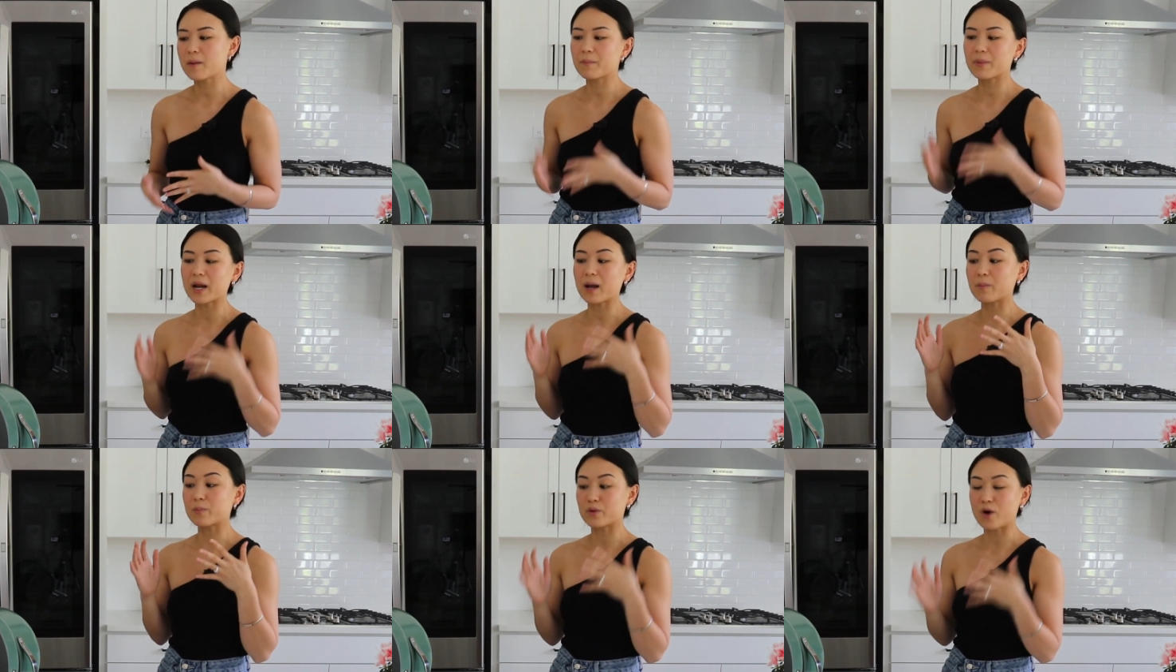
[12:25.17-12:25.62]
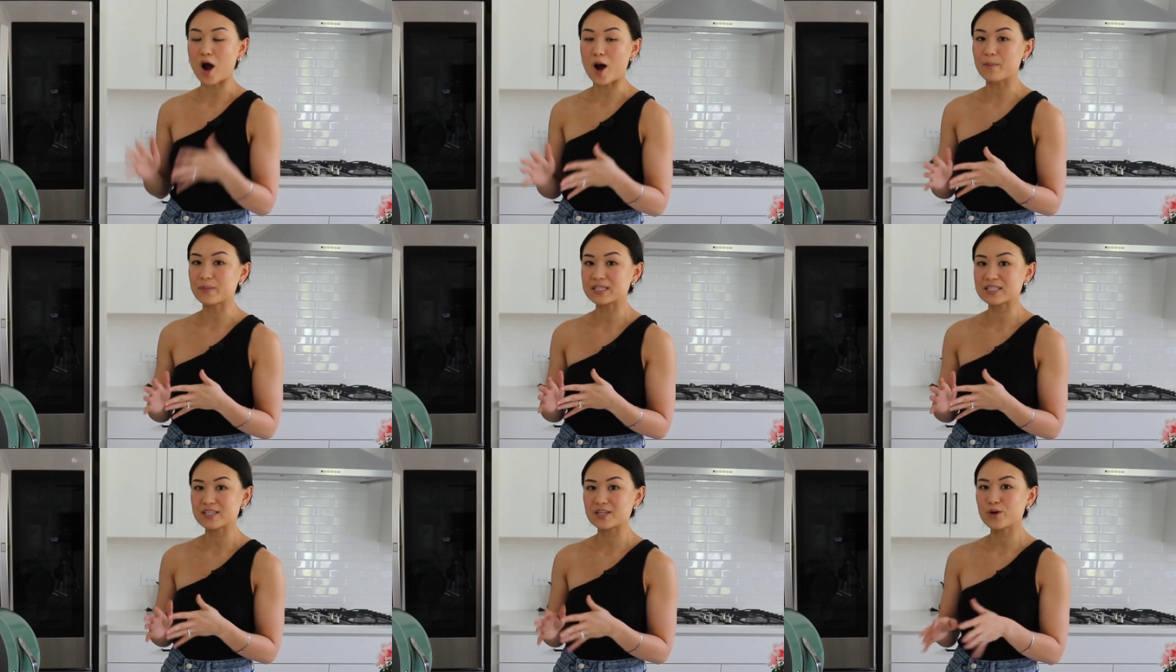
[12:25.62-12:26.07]
but I
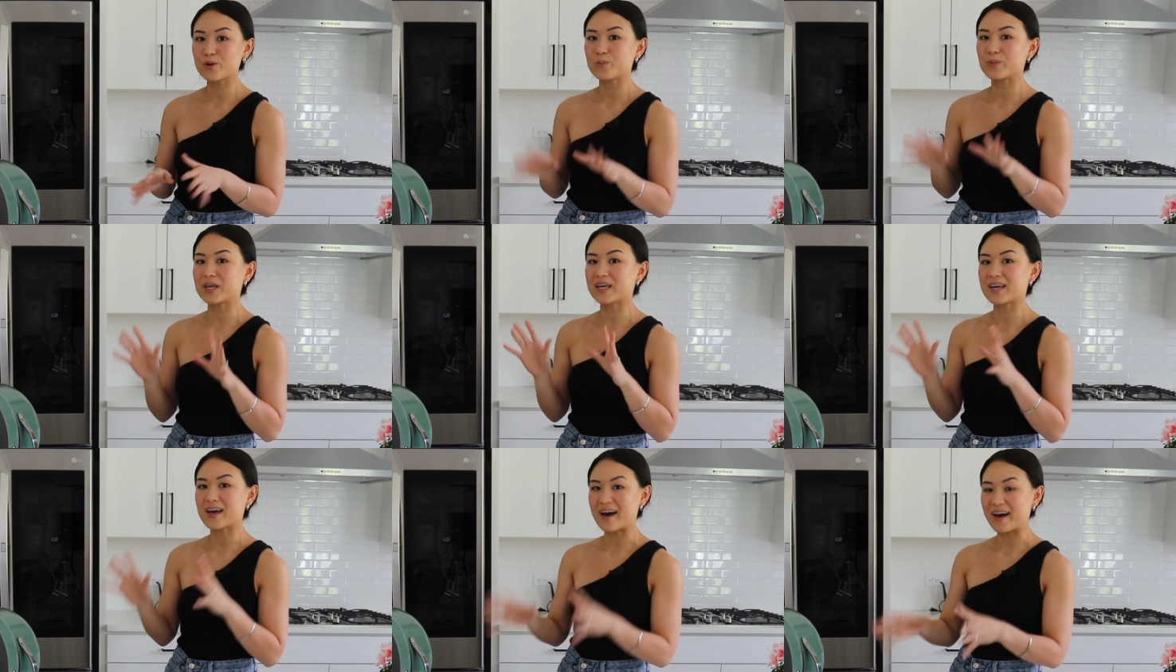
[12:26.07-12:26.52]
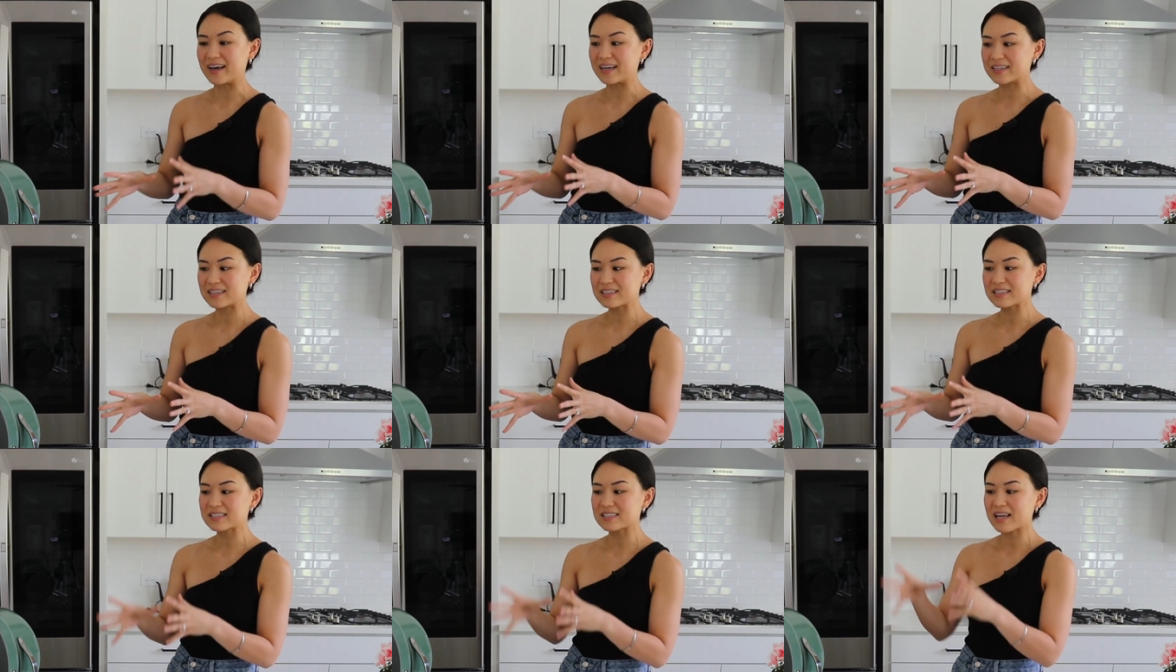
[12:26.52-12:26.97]
promise you,
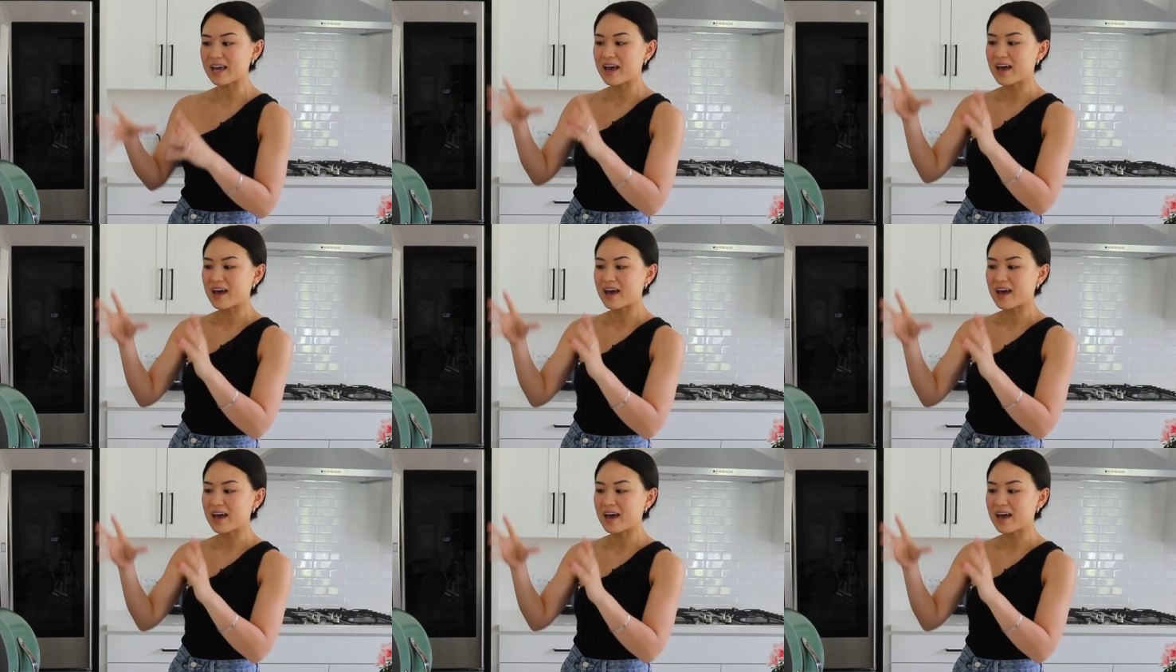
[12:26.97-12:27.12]
because